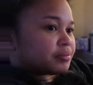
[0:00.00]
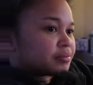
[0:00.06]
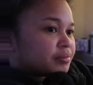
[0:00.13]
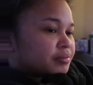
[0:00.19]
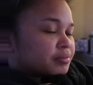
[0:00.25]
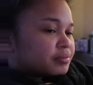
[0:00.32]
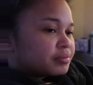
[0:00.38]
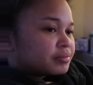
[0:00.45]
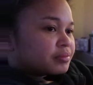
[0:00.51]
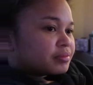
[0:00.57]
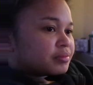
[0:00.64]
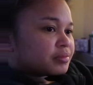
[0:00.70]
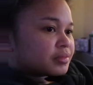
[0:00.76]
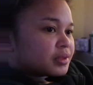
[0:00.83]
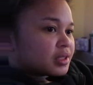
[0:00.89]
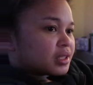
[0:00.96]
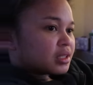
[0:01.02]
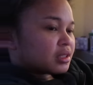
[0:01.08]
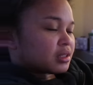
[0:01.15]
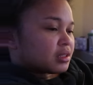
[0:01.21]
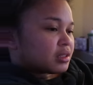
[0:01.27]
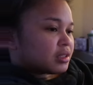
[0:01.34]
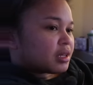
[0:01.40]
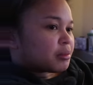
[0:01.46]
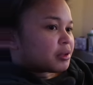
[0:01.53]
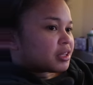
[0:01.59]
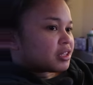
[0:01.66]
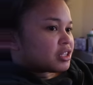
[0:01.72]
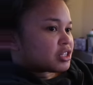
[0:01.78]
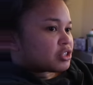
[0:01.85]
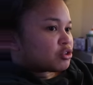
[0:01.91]
longest time today. Yeah,
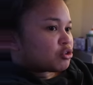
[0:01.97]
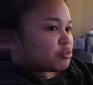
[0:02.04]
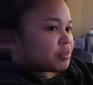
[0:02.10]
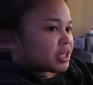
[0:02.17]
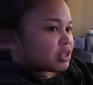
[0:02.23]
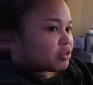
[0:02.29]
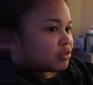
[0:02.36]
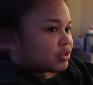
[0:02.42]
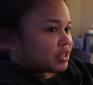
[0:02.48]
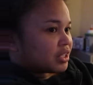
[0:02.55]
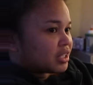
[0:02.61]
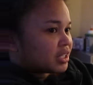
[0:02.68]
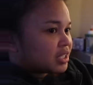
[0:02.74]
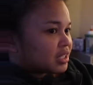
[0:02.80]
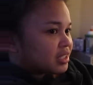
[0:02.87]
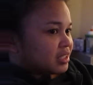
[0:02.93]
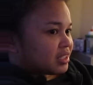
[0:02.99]
but there's no meat already, Hen.